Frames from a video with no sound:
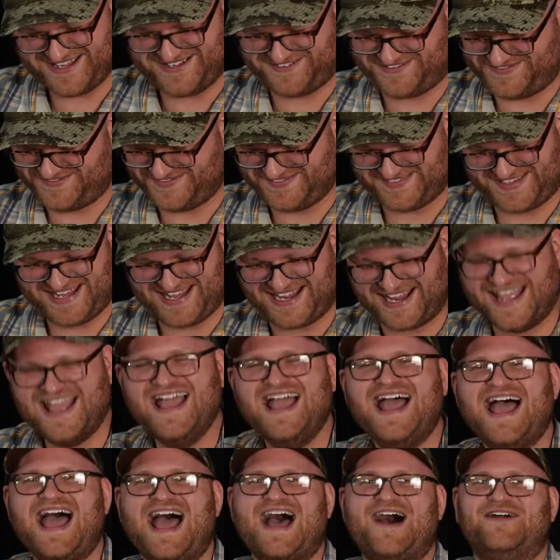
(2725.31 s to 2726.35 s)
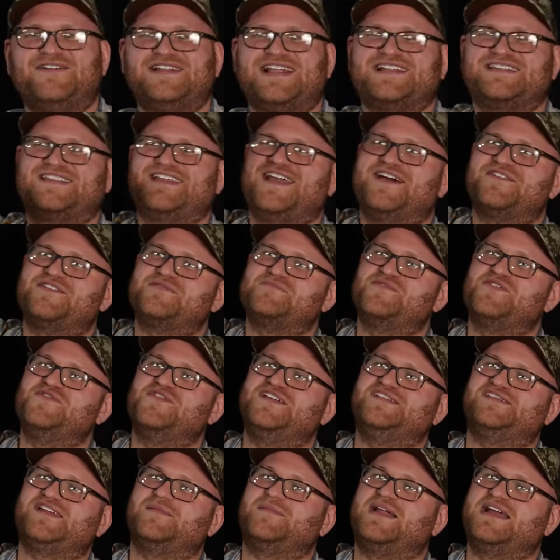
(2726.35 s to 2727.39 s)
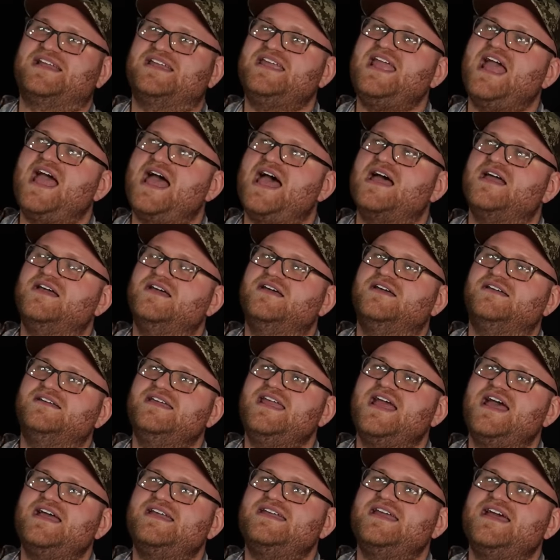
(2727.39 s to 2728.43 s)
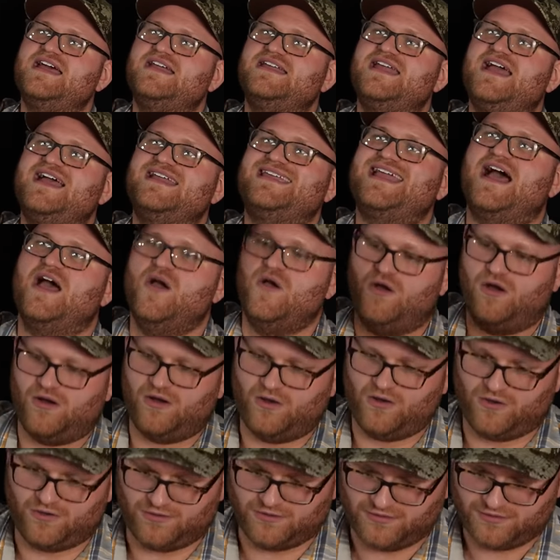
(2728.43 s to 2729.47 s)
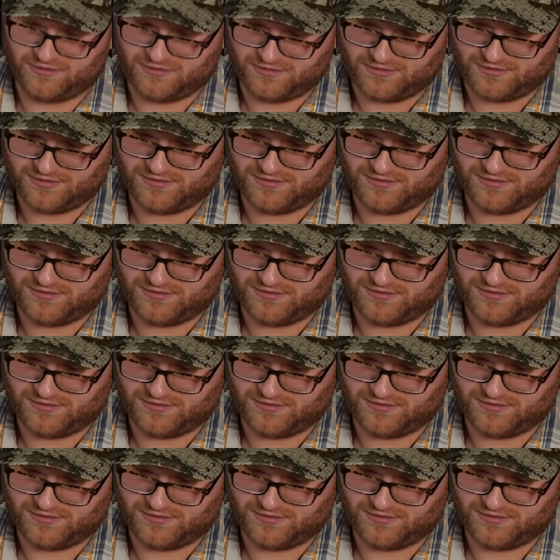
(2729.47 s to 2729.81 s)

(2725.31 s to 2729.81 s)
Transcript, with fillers: interesting how, like, the other movies, I'm like, yeah, yeah, yeah, yeah, yeah. Oh.